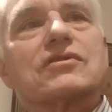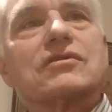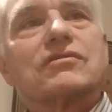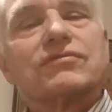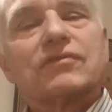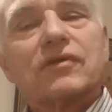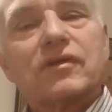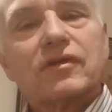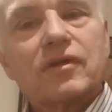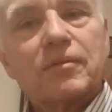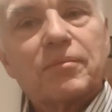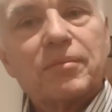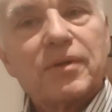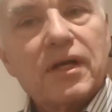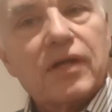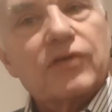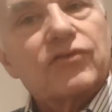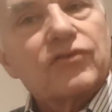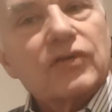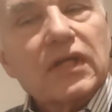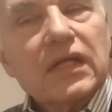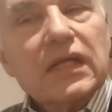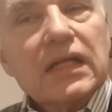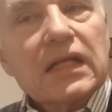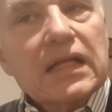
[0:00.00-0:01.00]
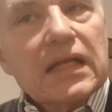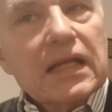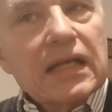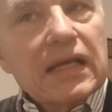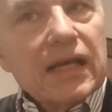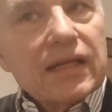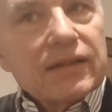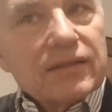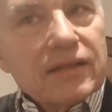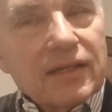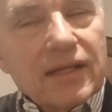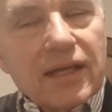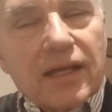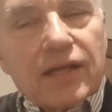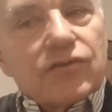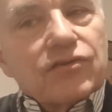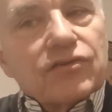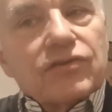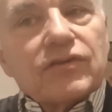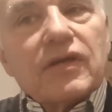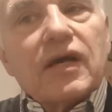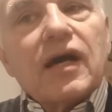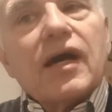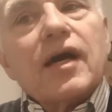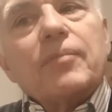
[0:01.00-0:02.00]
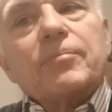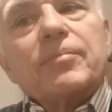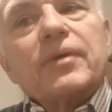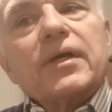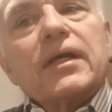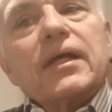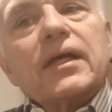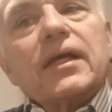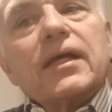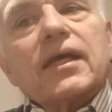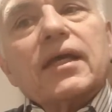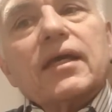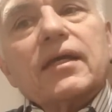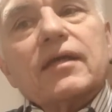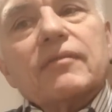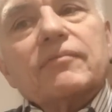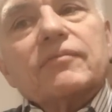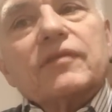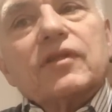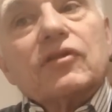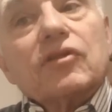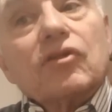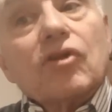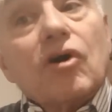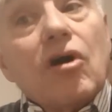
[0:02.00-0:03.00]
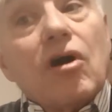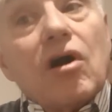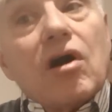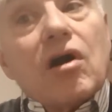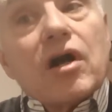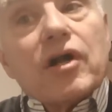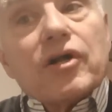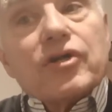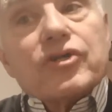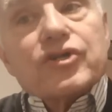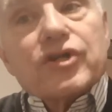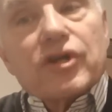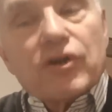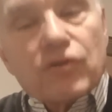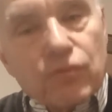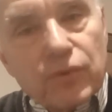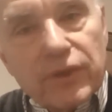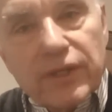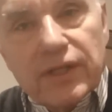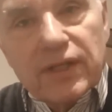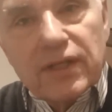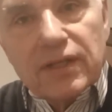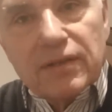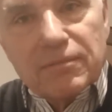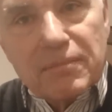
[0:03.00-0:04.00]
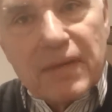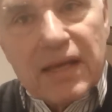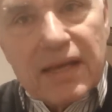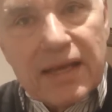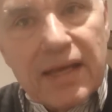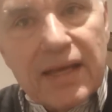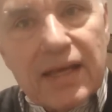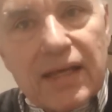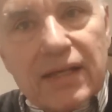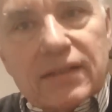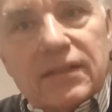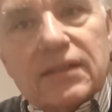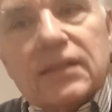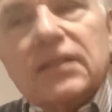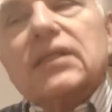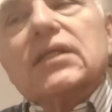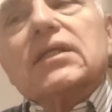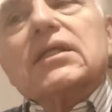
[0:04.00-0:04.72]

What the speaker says: the front of the bus. At the next stop, a large Haredi man